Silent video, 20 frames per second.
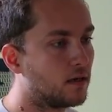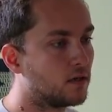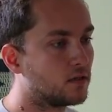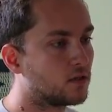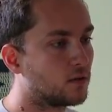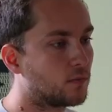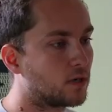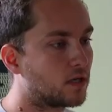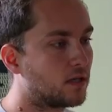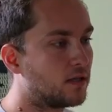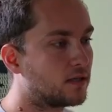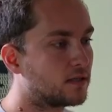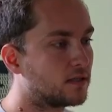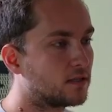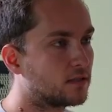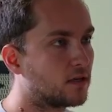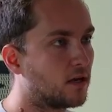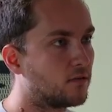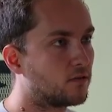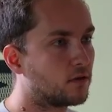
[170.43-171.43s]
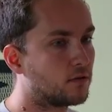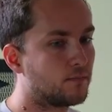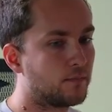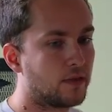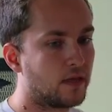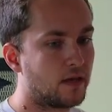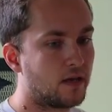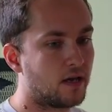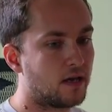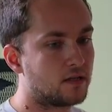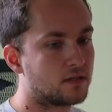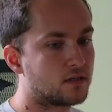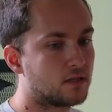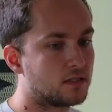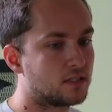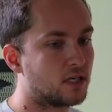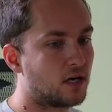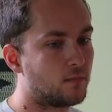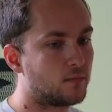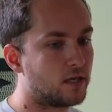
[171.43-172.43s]
So I'm going to click discover, and it's
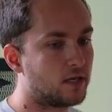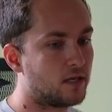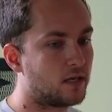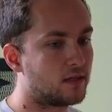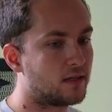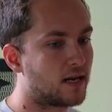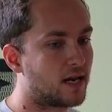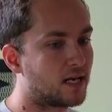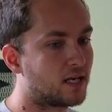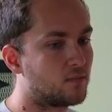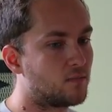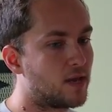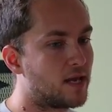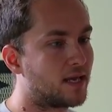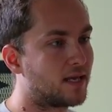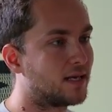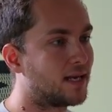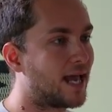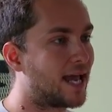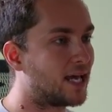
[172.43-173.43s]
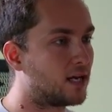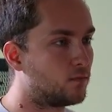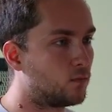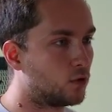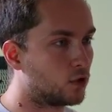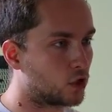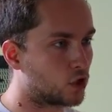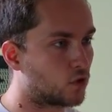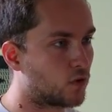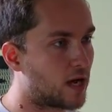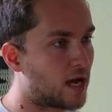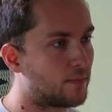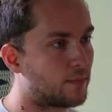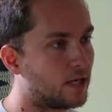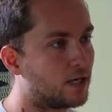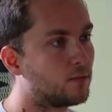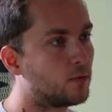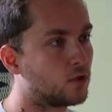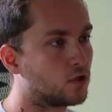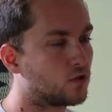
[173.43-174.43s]
going to tell me that I can make an animal trap.
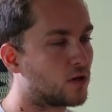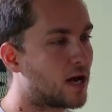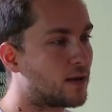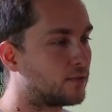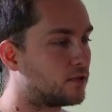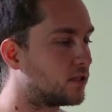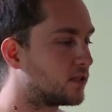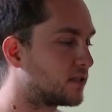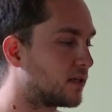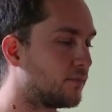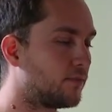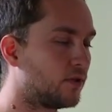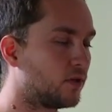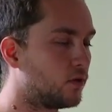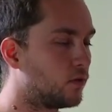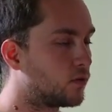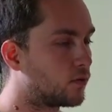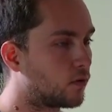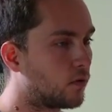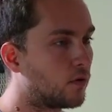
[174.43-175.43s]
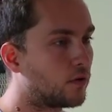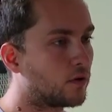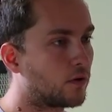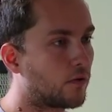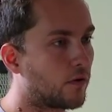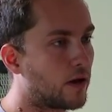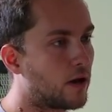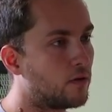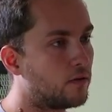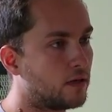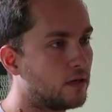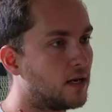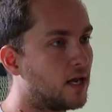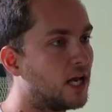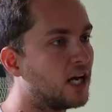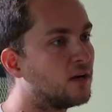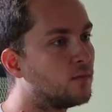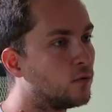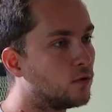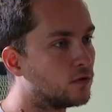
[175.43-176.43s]
Animal traps is something you throw on the ground and
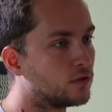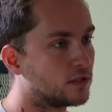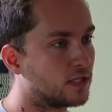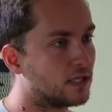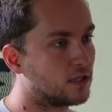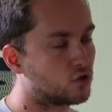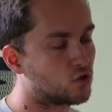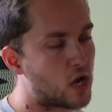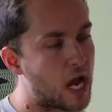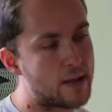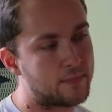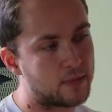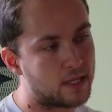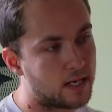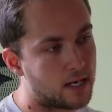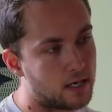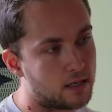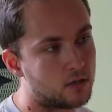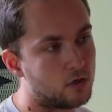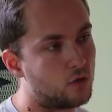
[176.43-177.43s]
animals get trapped in it.